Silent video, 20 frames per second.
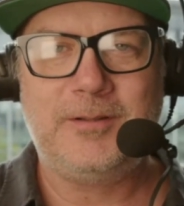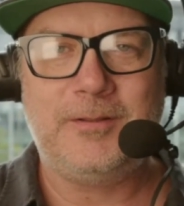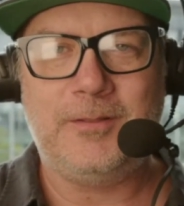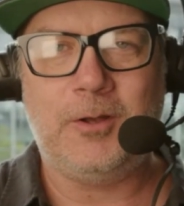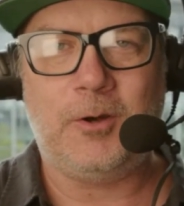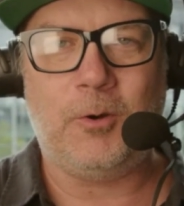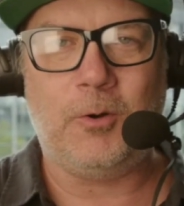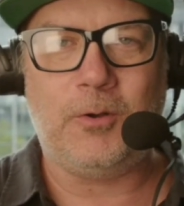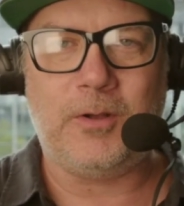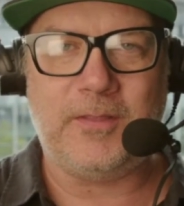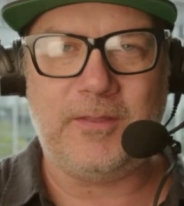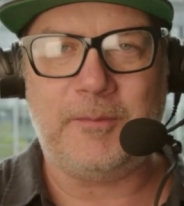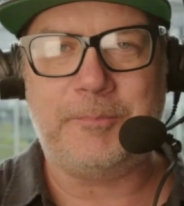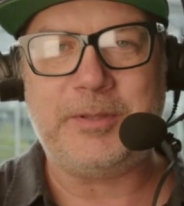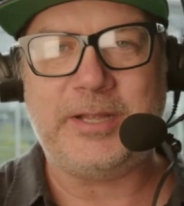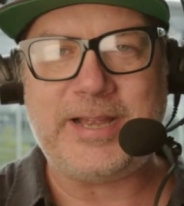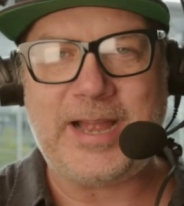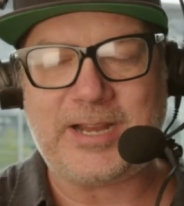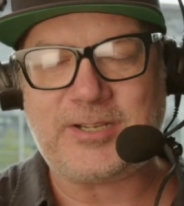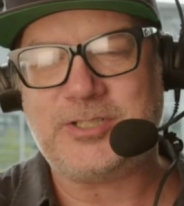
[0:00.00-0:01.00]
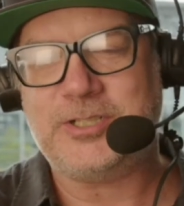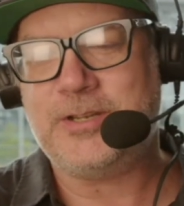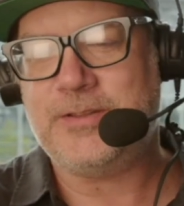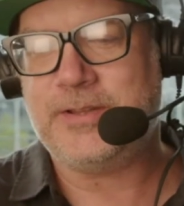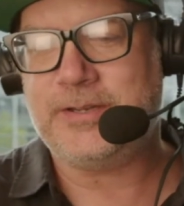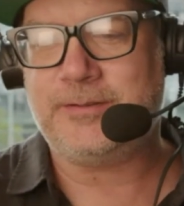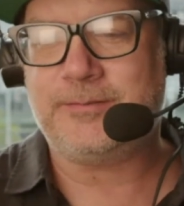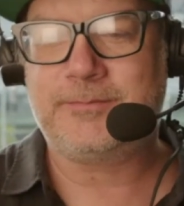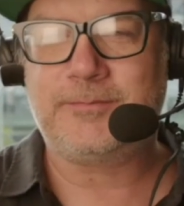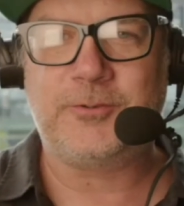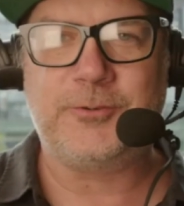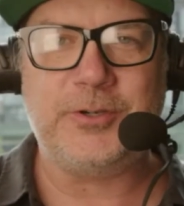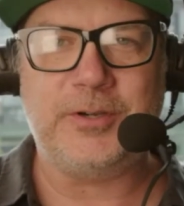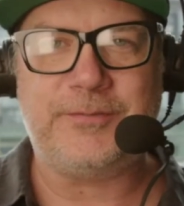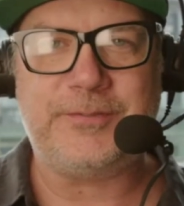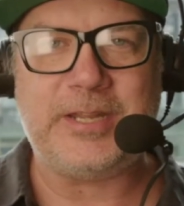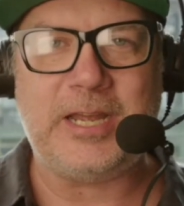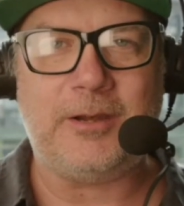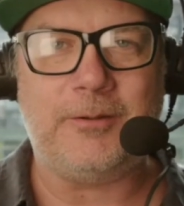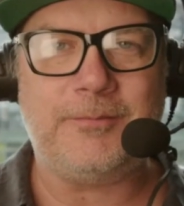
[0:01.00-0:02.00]
the hole on the play-action and then
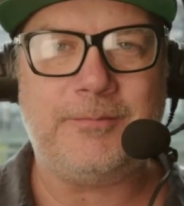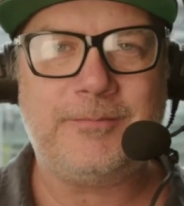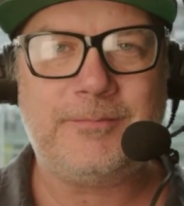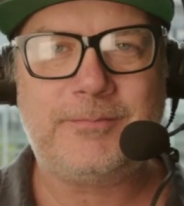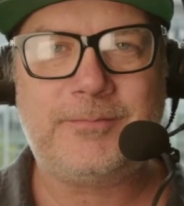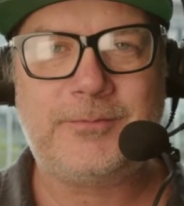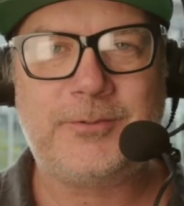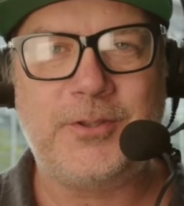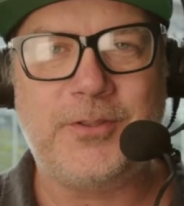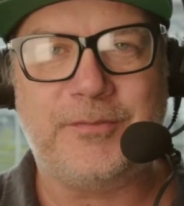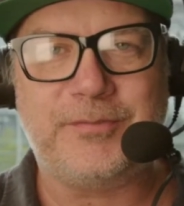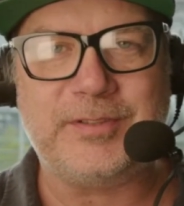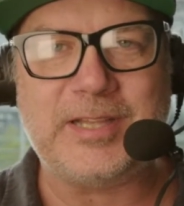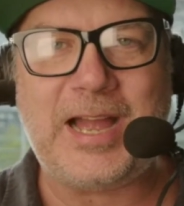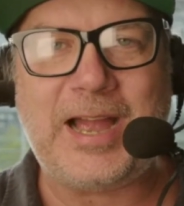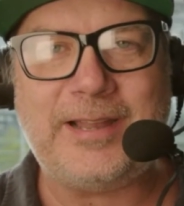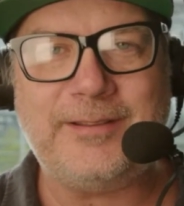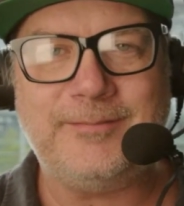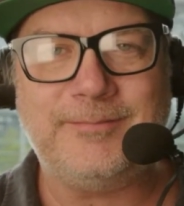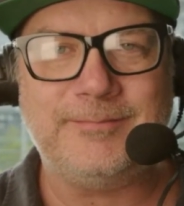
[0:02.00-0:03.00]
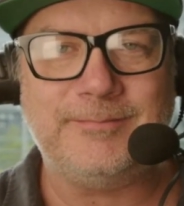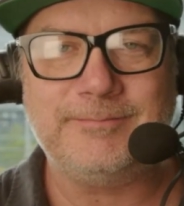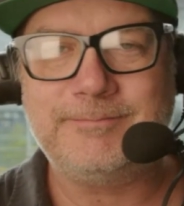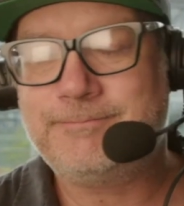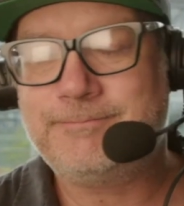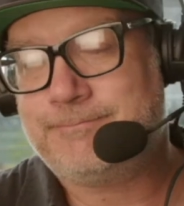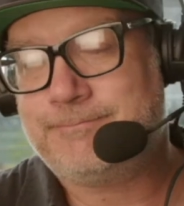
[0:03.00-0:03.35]
drift out to the flat, and